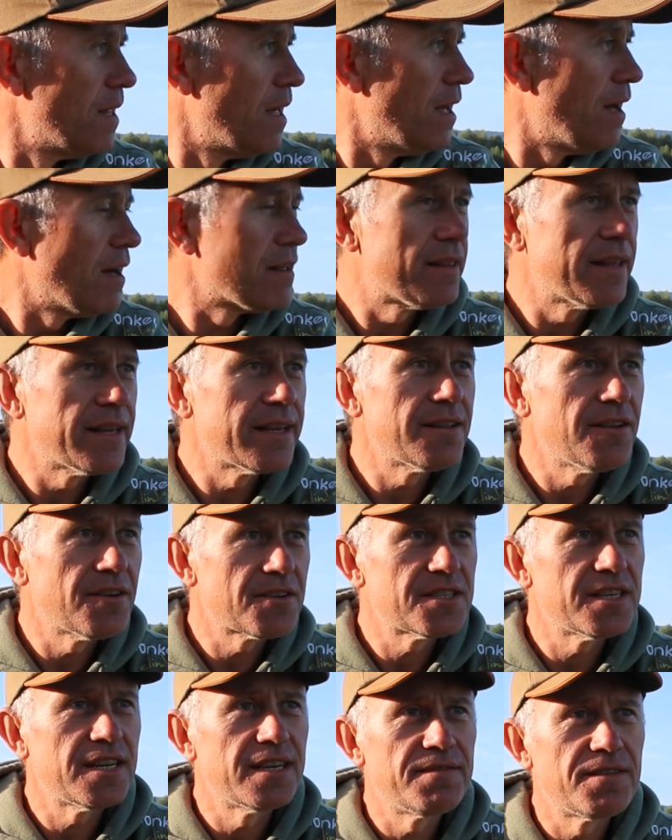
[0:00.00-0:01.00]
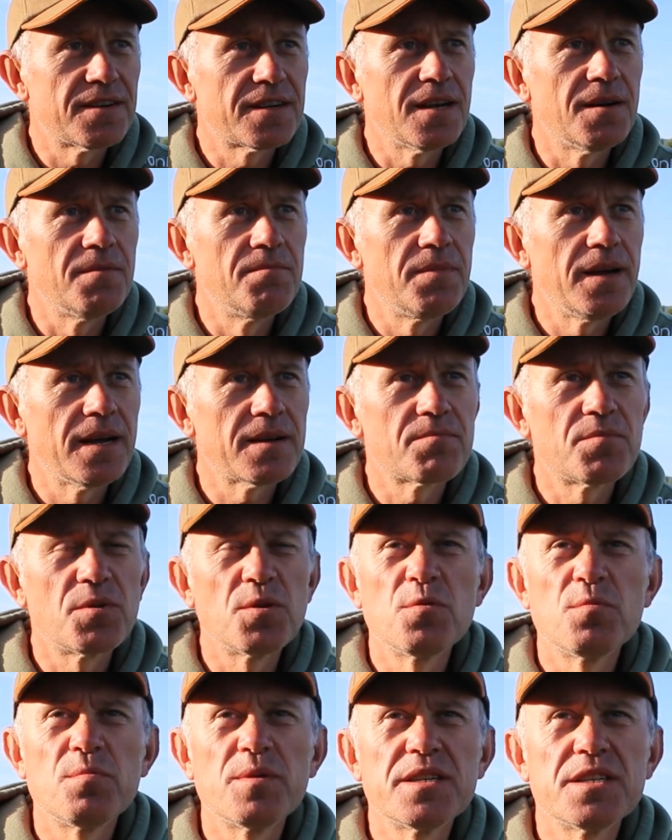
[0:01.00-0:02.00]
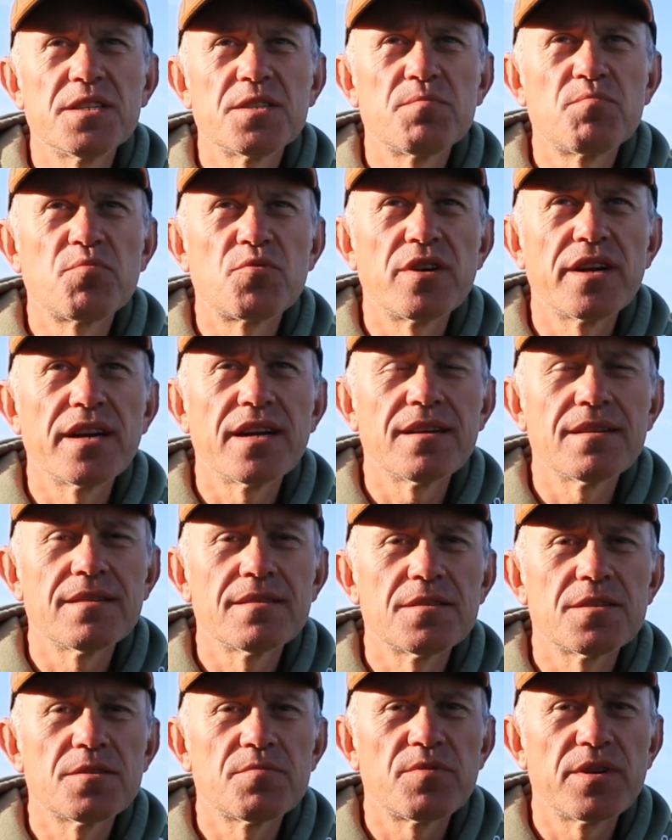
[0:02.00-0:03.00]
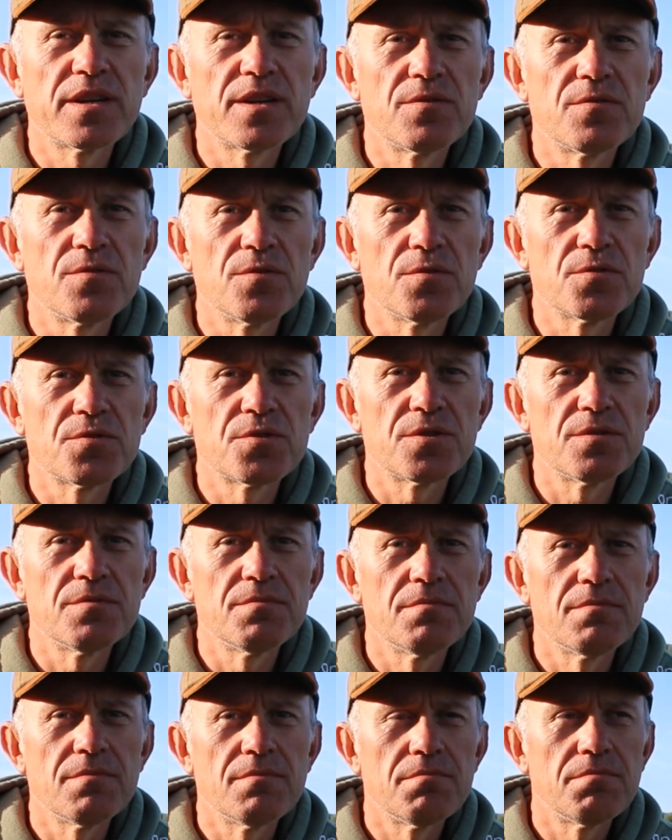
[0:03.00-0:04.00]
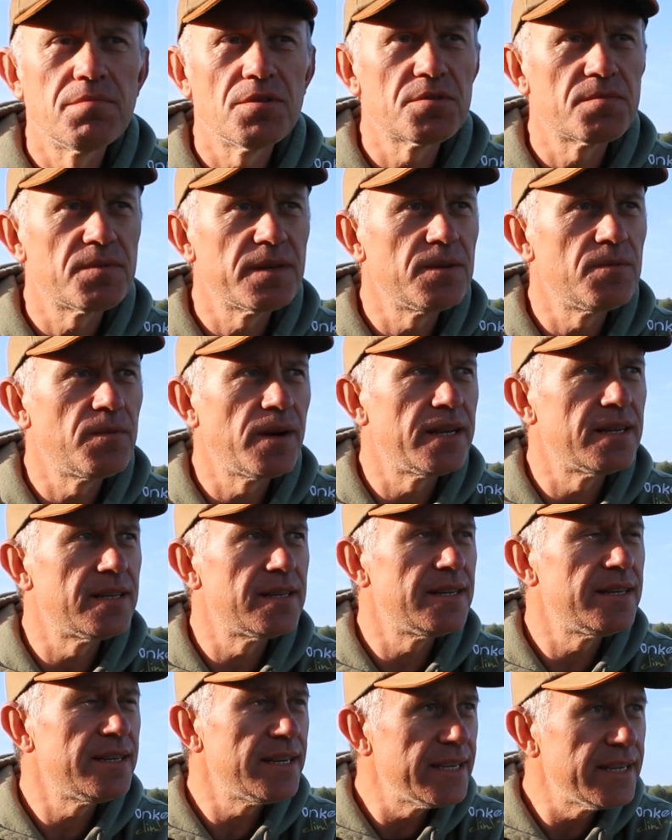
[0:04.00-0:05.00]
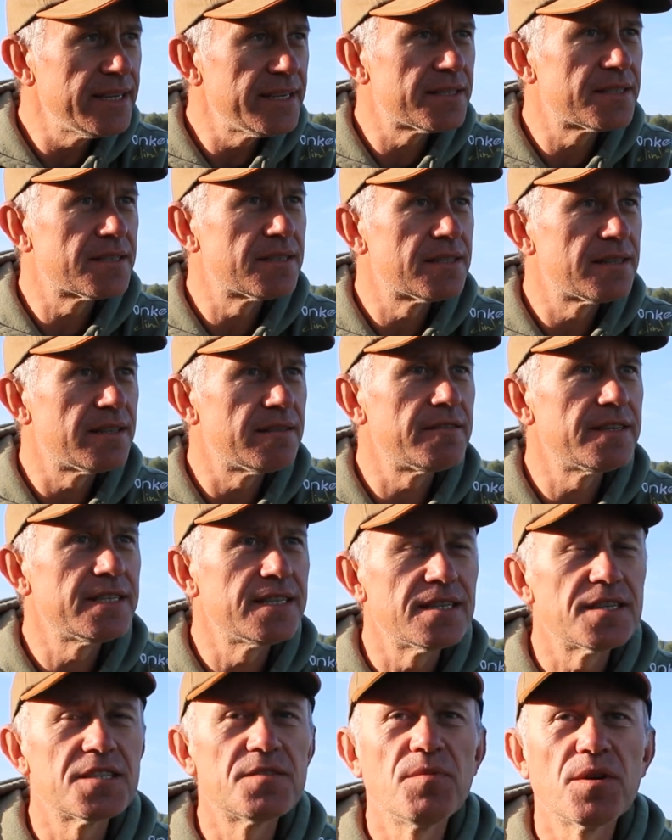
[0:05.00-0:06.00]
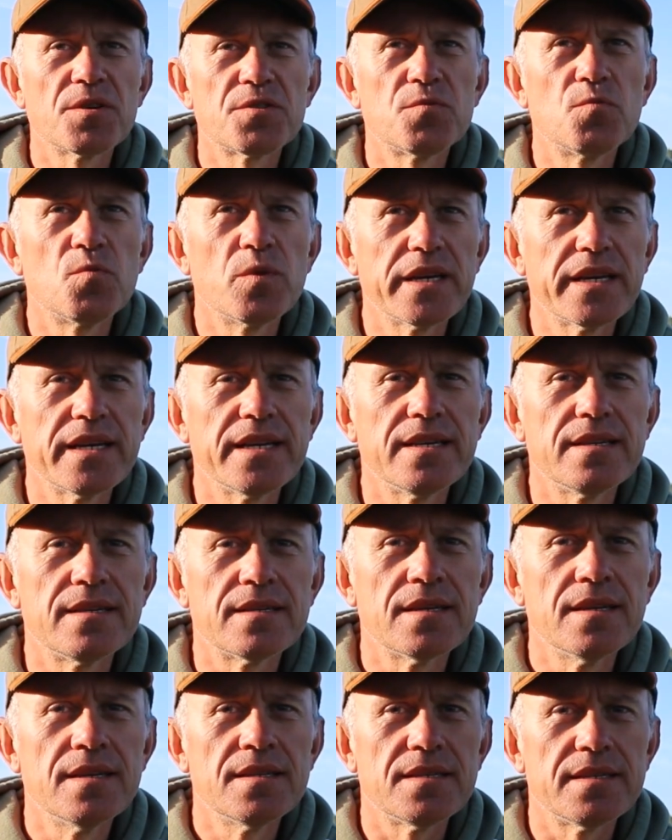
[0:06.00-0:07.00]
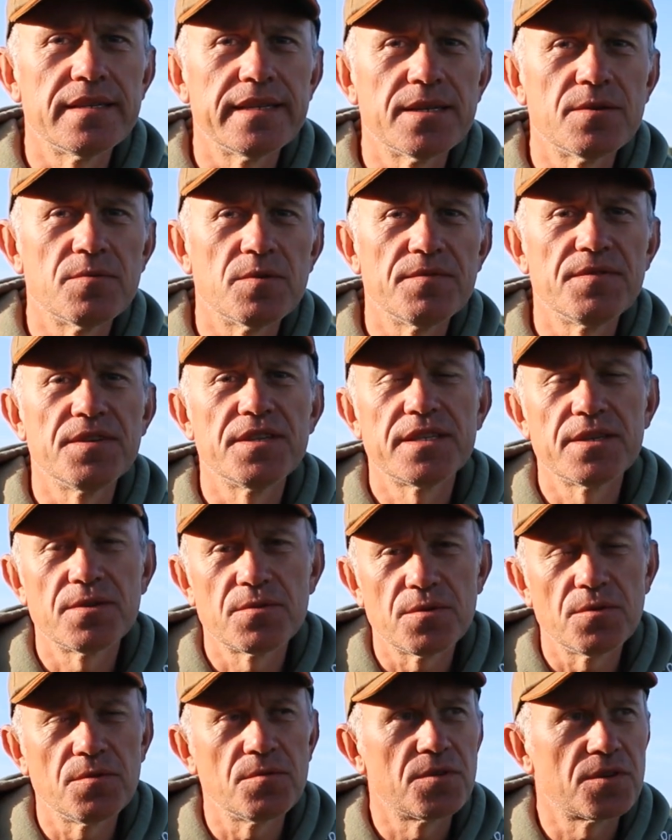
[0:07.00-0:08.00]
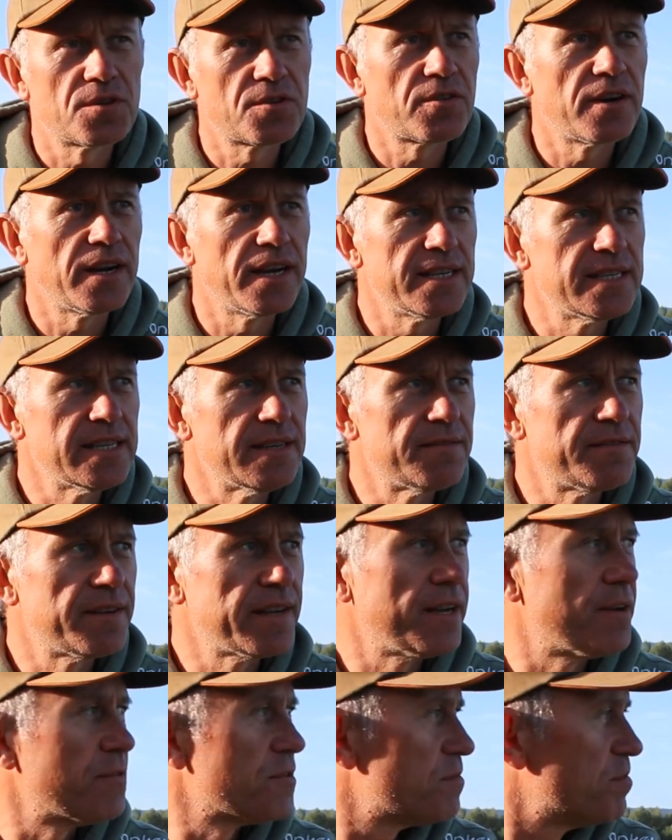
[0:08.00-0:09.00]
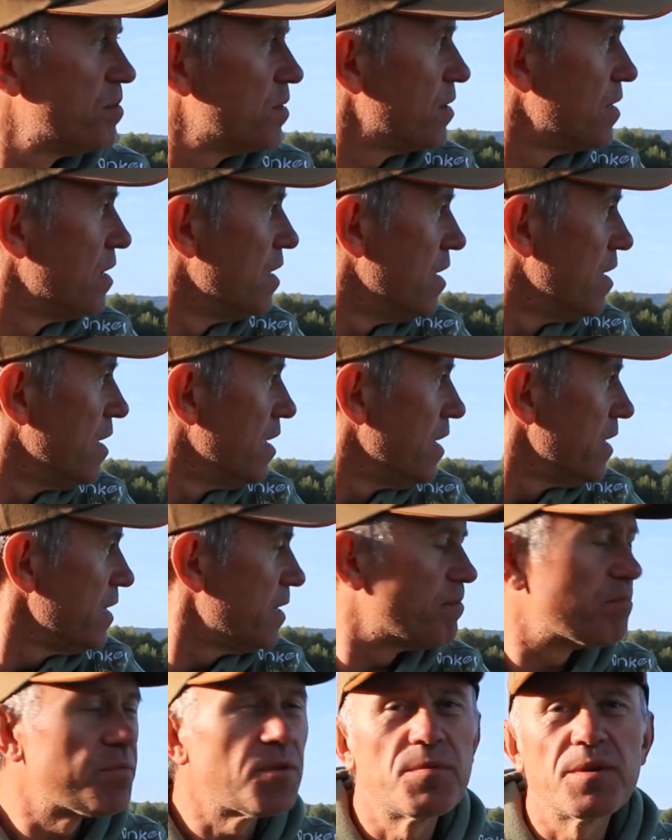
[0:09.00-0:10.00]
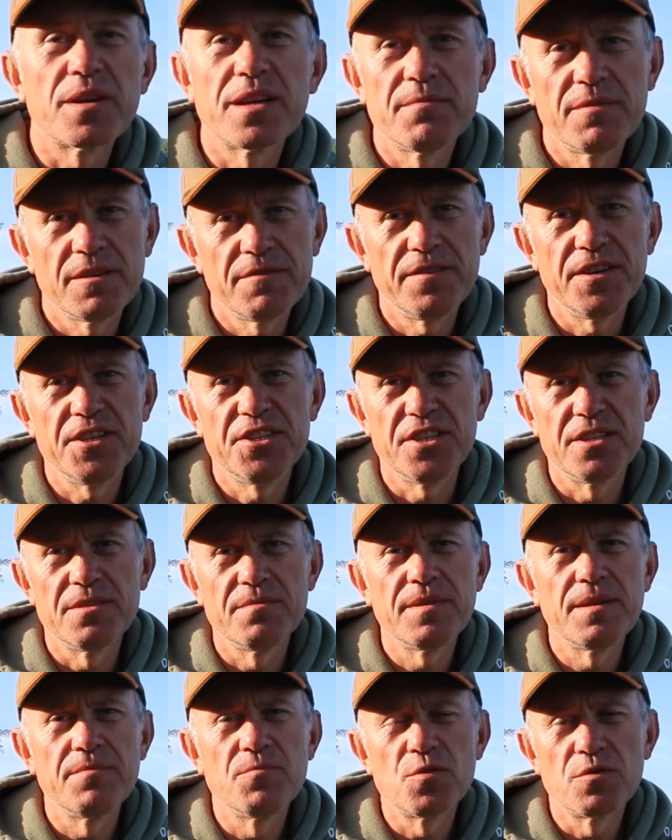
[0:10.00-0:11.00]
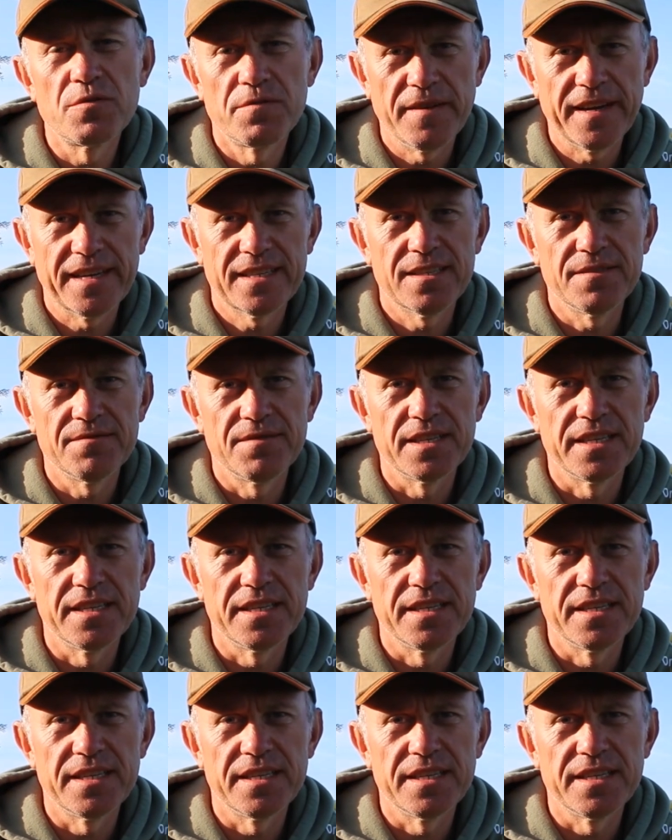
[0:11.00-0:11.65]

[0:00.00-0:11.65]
I think, like I say, if I come back, probably spring or autumn, possibly when at least there isn't as much weed to deal with. You've still got all the crays and everything else, but you're probably going to be fishing a bit more effectively.